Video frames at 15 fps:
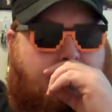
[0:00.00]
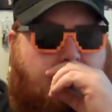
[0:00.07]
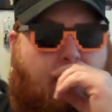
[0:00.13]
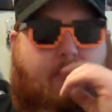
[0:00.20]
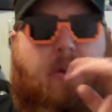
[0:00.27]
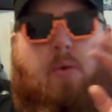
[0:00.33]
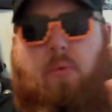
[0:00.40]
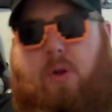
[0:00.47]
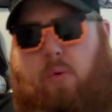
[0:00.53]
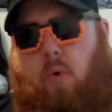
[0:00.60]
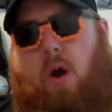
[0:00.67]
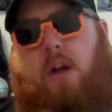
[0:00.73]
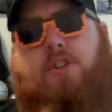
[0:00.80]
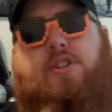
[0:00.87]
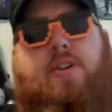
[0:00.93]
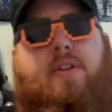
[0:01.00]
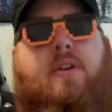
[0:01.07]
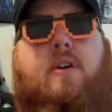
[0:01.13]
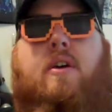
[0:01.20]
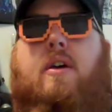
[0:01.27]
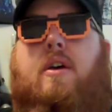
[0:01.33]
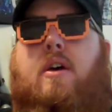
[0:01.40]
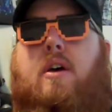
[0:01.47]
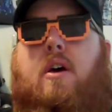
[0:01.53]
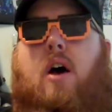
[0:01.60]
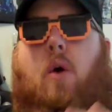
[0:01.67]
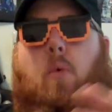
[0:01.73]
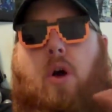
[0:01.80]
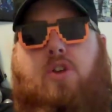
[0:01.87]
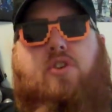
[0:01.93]
So I'm going to rewatch it,
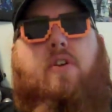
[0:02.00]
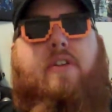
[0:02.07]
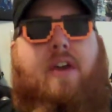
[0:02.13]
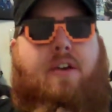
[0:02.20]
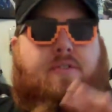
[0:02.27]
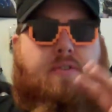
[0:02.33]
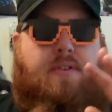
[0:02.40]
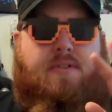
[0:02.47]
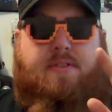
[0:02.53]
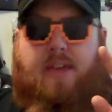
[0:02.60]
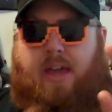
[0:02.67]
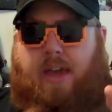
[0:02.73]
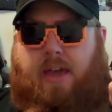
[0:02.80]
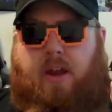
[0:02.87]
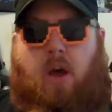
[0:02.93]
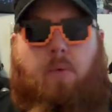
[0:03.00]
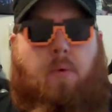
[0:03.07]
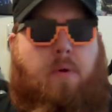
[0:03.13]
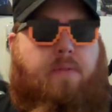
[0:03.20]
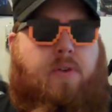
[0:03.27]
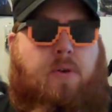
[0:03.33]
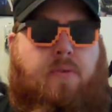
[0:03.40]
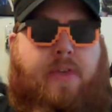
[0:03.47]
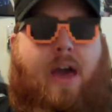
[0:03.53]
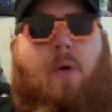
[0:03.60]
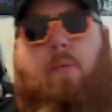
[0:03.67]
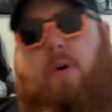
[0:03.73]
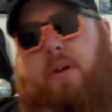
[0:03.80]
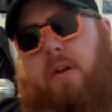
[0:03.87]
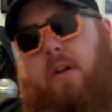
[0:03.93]
watch all the extras, and I'll review
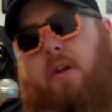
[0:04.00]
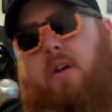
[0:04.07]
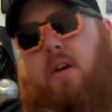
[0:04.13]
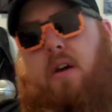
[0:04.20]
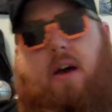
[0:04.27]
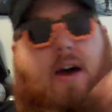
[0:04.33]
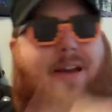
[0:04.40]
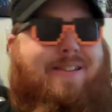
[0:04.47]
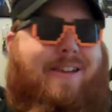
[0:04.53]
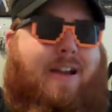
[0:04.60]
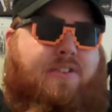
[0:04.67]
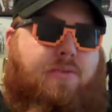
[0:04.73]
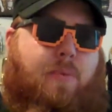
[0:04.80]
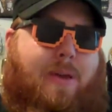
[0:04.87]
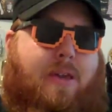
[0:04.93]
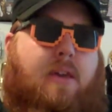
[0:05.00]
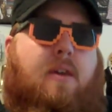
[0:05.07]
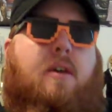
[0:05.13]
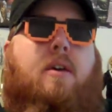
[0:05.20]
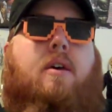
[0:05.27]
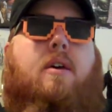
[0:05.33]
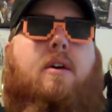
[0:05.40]
that one next week.